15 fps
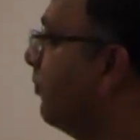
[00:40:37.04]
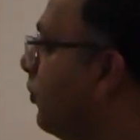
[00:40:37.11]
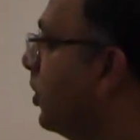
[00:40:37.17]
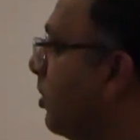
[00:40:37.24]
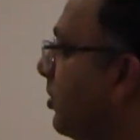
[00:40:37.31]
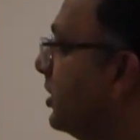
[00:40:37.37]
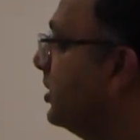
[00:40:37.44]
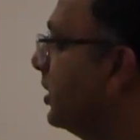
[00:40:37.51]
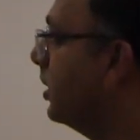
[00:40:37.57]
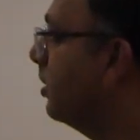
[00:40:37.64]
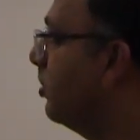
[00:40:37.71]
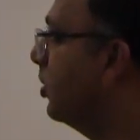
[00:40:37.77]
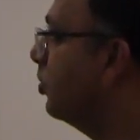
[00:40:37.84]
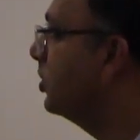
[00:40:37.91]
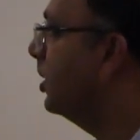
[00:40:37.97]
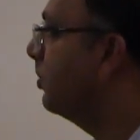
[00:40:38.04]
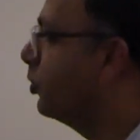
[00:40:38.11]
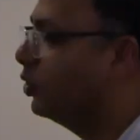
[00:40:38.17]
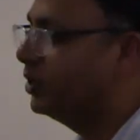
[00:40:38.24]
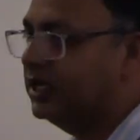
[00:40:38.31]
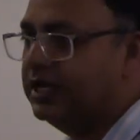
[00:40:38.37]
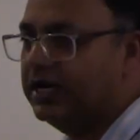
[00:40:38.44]
information about the
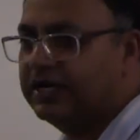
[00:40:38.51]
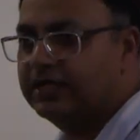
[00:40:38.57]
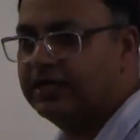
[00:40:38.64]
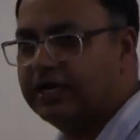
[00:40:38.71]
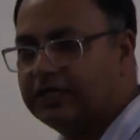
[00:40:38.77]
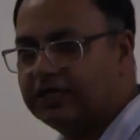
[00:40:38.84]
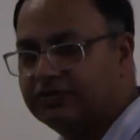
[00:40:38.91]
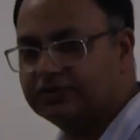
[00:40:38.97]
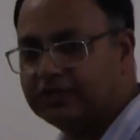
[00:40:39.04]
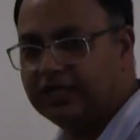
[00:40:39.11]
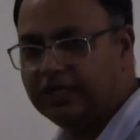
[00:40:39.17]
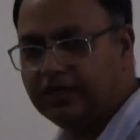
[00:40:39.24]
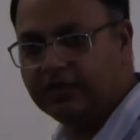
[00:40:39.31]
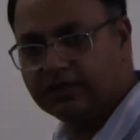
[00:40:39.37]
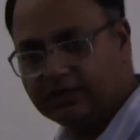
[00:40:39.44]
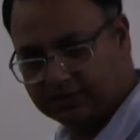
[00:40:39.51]
protein and the active site.